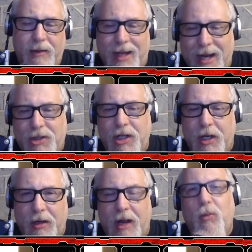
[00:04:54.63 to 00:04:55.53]
last
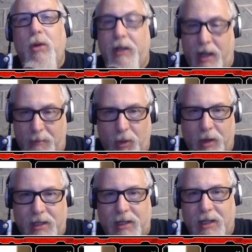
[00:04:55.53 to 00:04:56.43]
year, and we'll get more
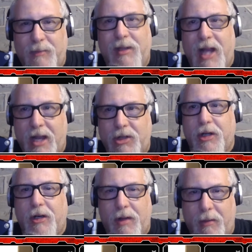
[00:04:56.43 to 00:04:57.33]
into this, but last
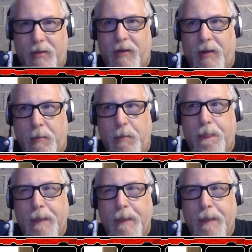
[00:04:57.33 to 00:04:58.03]
year that was a